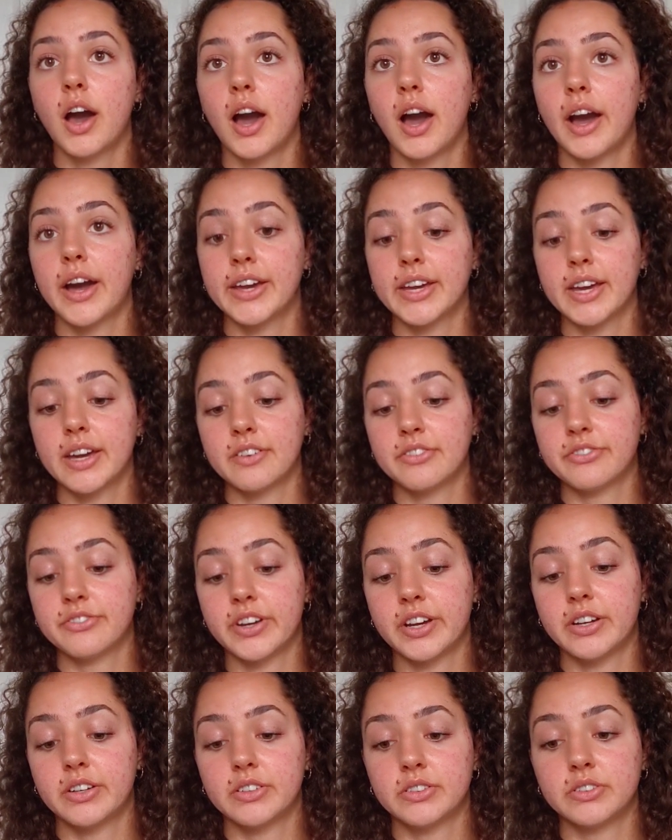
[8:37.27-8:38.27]
I have
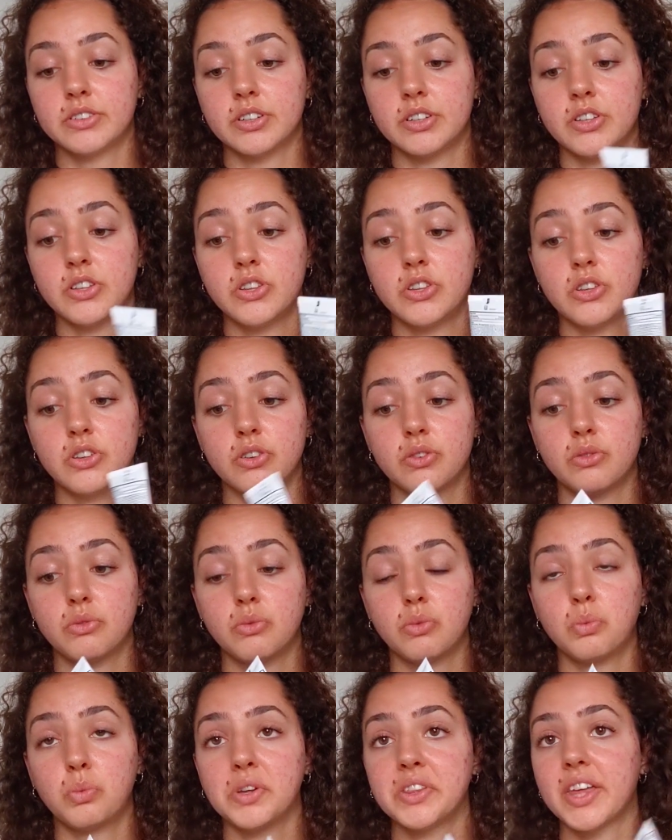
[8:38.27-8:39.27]
found
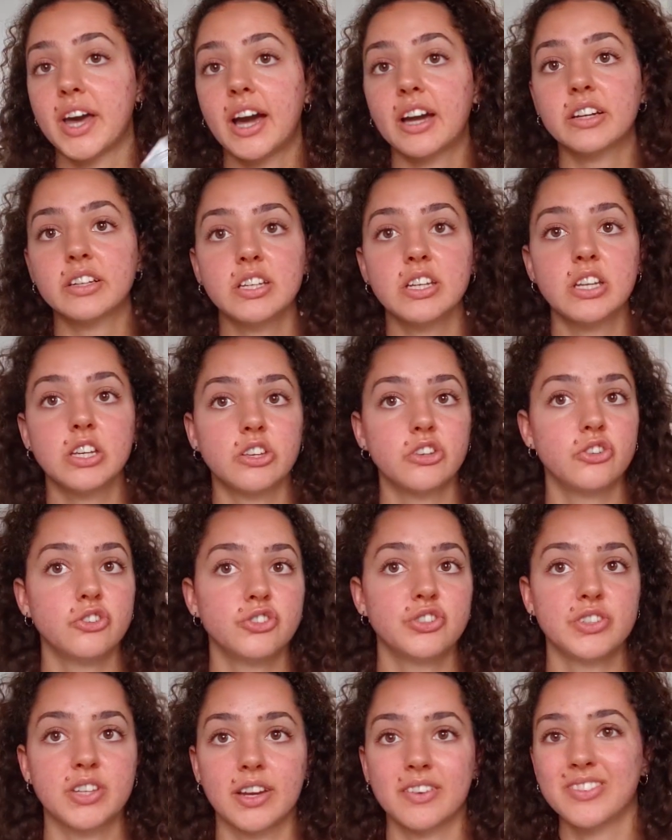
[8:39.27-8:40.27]
with acne,
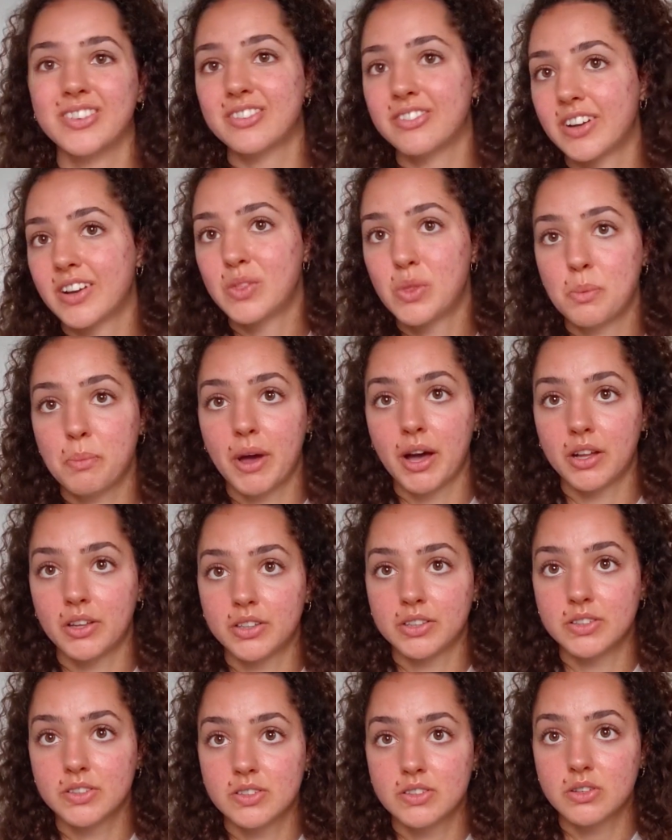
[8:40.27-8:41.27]
you just have to find the
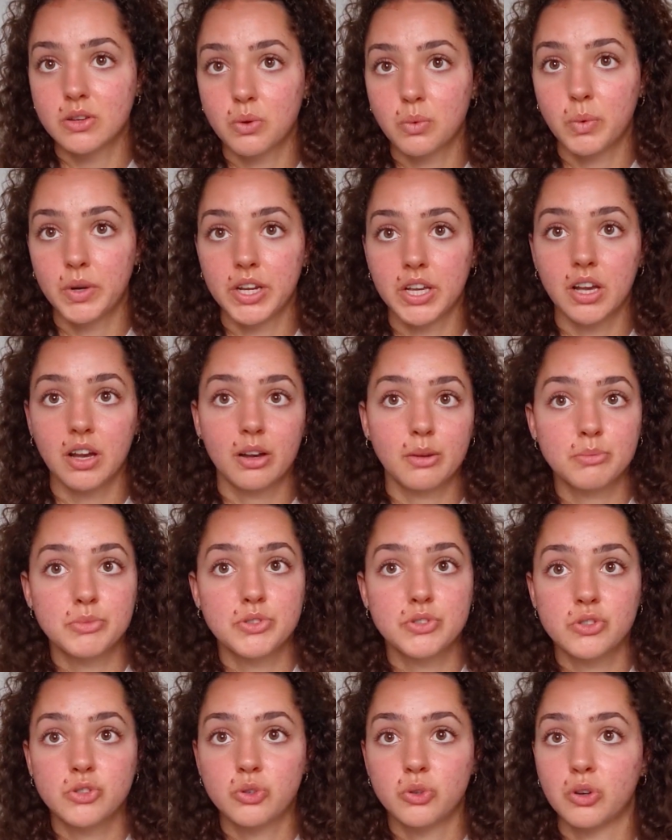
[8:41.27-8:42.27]
balance when it
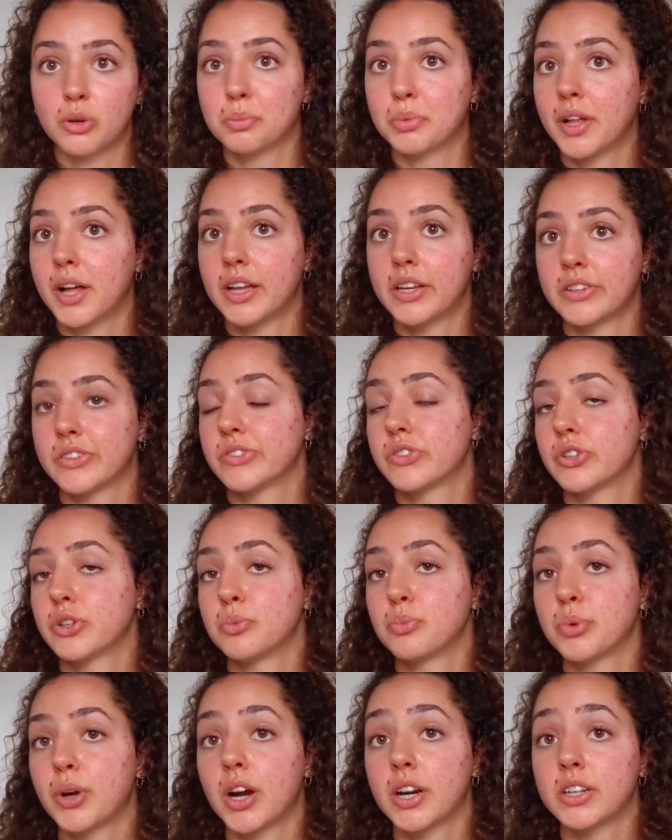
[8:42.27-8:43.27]
comes to applying
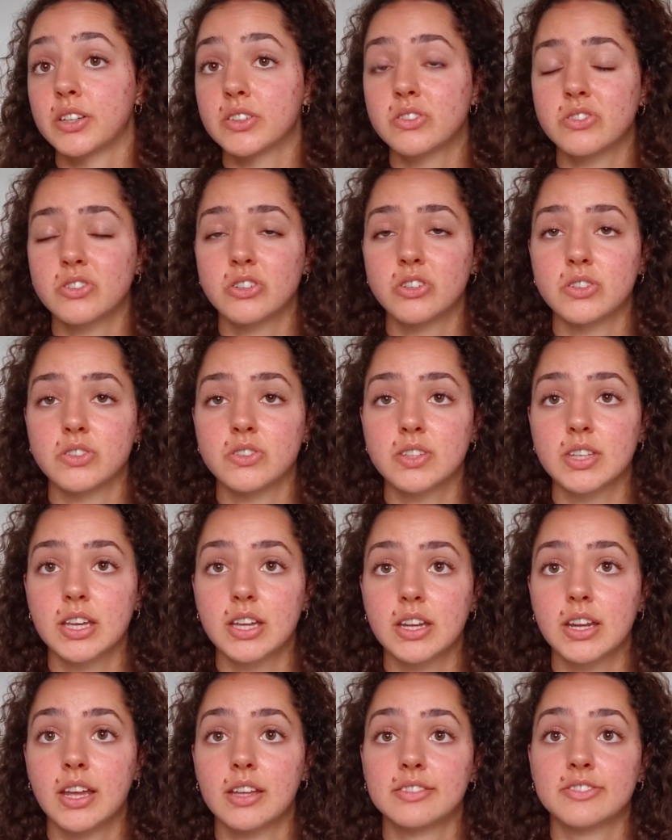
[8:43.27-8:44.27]
certain products to your
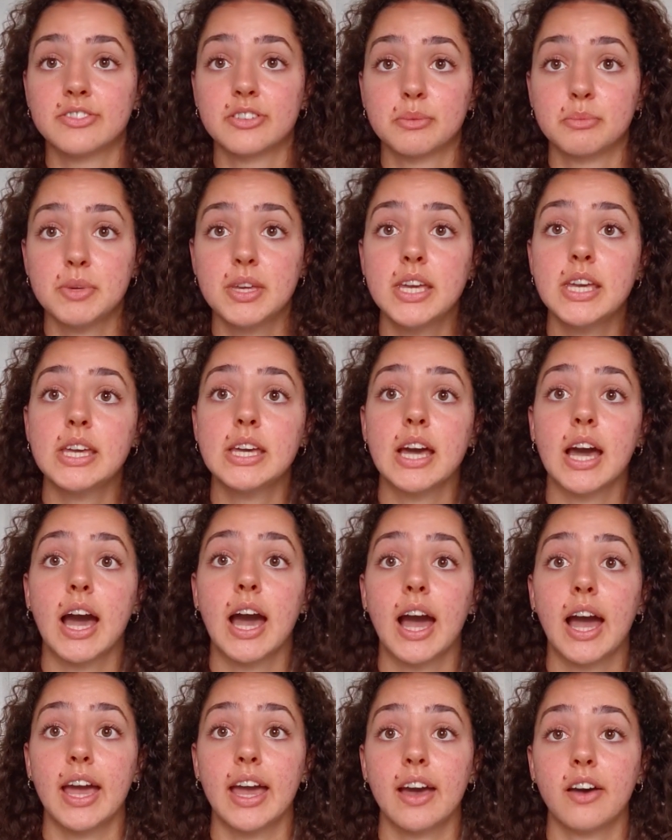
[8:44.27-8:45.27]
skin, and for me,
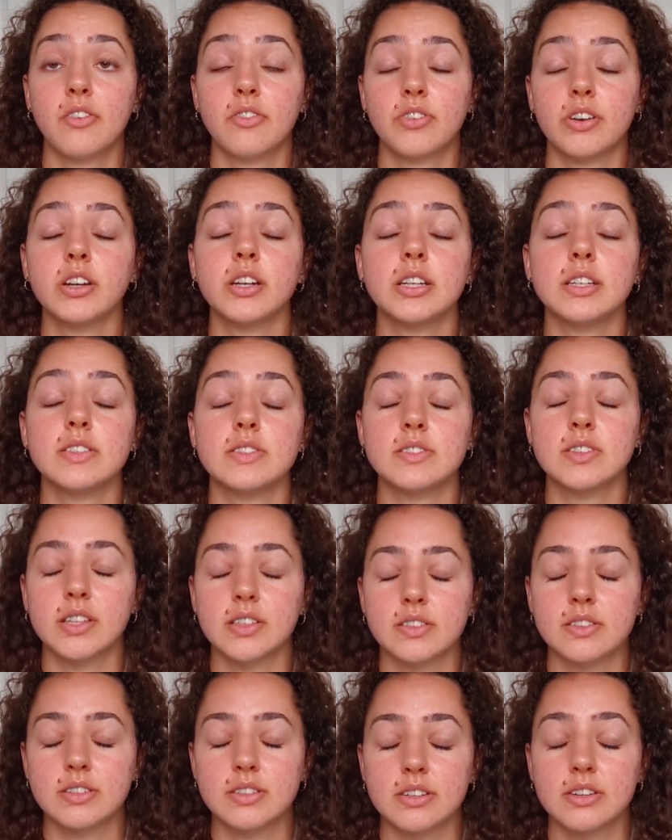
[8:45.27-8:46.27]
I have very
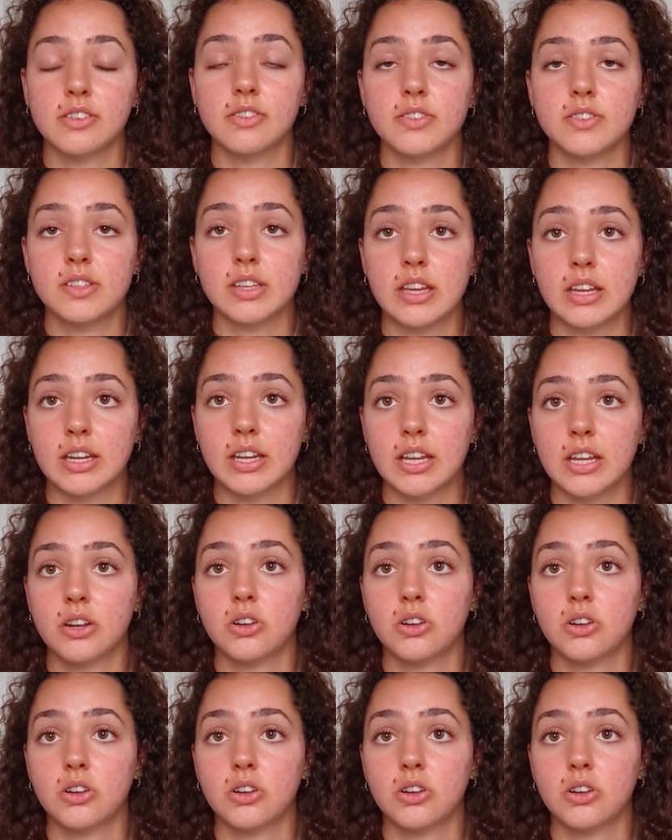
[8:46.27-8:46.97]
sensitive skin.